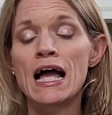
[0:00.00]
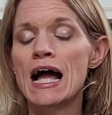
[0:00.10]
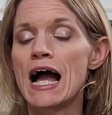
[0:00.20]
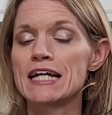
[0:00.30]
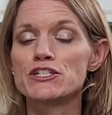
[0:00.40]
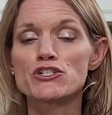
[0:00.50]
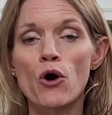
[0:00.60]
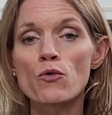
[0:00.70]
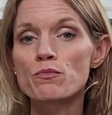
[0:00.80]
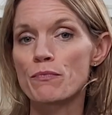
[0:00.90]
I
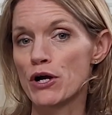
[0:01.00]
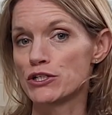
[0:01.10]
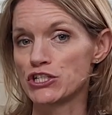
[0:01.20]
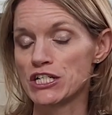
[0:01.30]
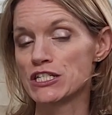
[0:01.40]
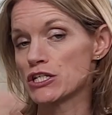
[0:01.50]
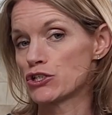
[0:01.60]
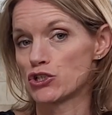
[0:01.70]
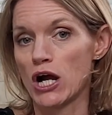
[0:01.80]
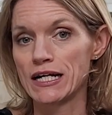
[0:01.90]
don't purchase
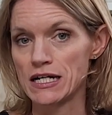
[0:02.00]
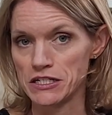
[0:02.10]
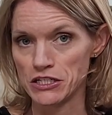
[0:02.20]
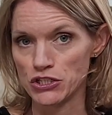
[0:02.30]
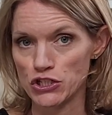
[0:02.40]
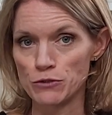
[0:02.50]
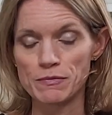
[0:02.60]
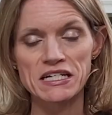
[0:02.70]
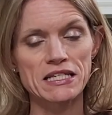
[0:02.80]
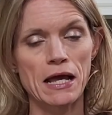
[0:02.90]
dried onion soup
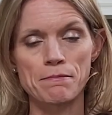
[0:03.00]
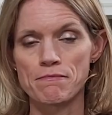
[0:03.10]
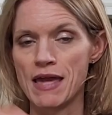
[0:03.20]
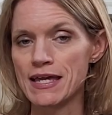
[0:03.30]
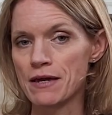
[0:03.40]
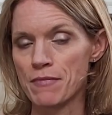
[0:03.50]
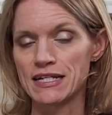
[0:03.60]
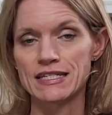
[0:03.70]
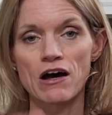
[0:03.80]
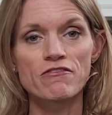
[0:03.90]
mix. I make it
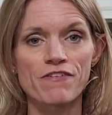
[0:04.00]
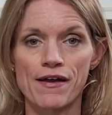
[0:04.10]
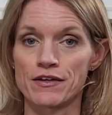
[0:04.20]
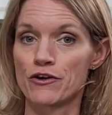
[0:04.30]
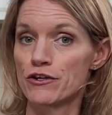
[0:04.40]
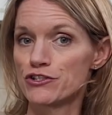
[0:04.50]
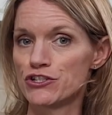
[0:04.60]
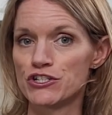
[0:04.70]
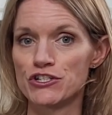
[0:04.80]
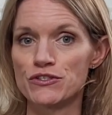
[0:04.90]
myself. I encourage you
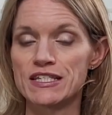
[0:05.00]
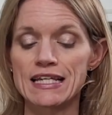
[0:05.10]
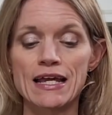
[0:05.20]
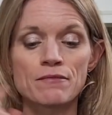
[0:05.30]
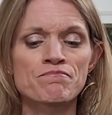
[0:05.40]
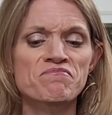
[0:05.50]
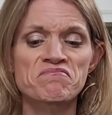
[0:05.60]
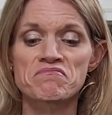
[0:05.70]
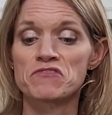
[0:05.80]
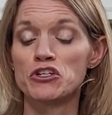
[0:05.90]
to do the same.
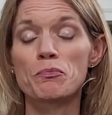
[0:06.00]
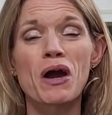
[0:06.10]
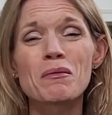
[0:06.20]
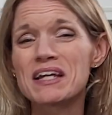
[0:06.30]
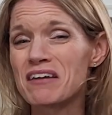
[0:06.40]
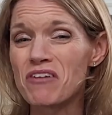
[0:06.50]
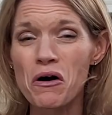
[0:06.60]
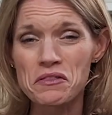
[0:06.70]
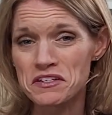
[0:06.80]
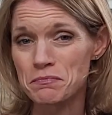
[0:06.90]
You probably have
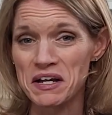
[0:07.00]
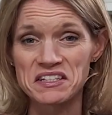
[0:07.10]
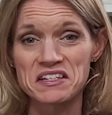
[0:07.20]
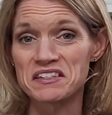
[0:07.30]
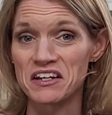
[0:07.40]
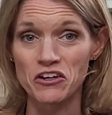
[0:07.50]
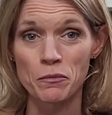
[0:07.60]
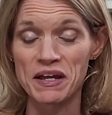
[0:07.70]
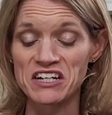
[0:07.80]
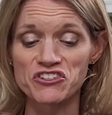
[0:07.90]
all the spices in your
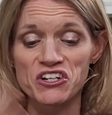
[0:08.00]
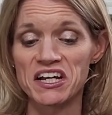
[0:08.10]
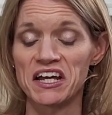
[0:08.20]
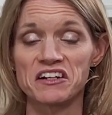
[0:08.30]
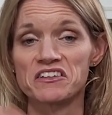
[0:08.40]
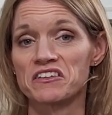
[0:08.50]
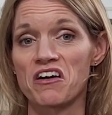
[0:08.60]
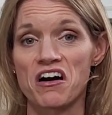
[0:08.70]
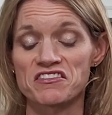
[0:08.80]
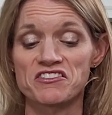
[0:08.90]
pantry and it'll
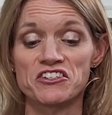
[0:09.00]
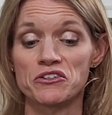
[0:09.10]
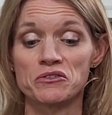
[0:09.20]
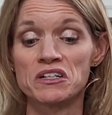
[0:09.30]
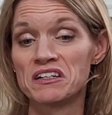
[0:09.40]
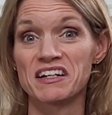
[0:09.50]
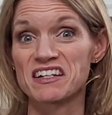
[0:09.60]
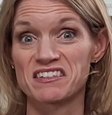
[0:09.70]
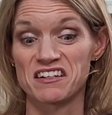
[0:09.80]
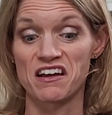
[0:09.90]
cost you
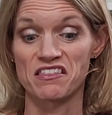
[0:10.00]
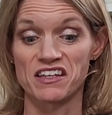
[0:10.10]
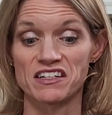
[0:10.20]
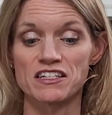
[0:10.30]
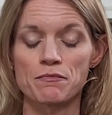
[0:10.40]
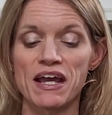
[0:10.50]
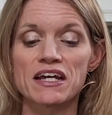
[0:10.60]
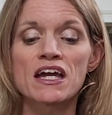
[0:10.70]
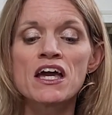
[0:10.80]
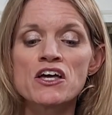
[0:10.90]
next to nothing to make.